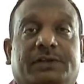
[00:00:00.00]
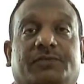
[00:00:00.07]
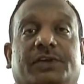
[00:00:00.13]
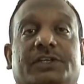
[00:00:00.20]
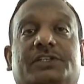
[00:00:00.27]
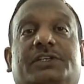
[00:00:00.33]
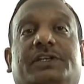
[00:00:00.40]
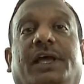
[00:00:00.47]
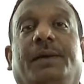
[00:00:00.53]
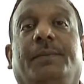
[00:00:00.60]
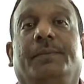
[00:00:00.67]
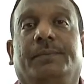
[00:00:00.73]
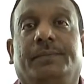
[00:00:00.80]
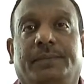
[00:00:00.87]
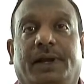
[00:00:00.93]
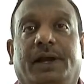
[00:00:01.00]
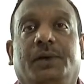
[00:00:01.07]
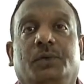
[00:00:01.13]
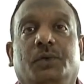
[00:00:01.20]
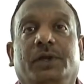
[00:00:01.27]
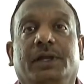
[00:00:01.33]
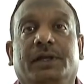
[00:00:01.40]
the first time and
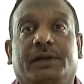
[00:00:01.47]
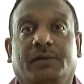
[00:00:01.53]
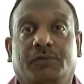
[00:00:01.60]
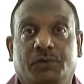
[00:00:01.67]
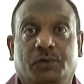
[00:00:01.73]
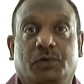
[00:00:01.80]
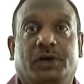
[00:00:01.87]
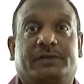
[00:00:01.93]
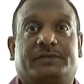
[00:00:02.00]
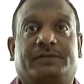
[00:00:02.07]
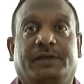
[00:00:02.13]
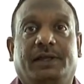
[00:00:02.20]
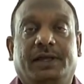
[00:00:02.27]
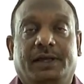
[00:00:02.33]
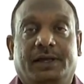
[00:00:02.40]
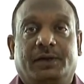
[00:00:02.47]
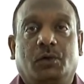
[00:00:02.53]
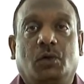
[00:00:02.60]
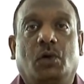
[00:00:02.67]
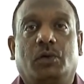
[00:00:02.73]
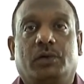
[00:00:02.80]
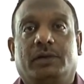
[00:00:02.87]
doing reviewer's
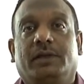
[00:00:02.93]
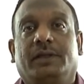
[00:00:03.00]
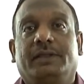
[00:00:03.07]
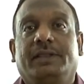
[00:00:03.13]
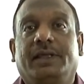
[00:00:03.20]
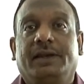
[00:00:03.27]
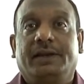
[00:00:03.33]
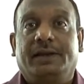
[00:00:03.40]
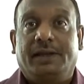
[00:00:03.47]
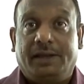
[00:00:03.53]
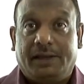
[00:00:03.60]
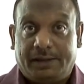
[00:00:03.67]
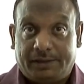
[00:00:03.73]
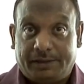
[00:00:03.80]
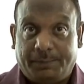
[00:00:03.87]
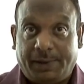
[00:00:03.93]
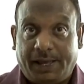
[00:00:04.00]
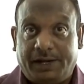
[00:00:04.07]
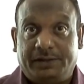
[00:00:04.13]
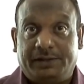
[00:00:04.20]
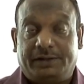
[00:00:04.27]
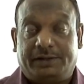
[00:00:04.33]
role, then the
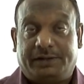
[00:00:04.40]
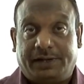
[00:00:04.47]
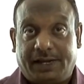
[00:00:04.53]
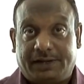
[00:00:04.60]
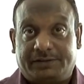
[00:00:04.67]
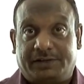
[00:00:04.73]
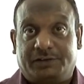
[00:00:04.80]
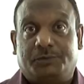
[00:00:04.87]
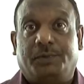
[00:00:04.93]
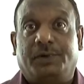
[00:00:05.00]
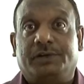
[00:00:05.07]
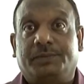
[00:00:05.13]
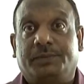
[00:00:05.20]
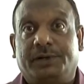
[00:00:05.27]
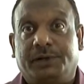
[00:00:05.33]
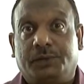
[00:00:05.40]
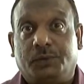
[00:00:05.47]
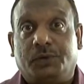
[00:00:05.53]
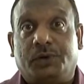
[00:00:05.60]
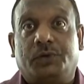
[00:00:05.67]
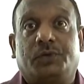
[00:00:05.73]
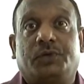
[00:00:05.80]
manager takes responsibility to
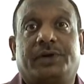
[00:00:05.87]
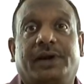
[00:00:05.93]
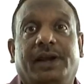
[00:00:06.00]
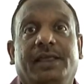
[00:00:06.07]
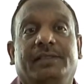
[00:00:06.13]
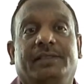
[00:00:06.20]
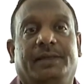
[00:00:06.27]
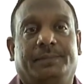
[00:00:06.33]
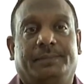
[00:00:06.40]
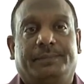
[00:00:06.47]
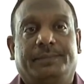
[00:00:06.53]
train them.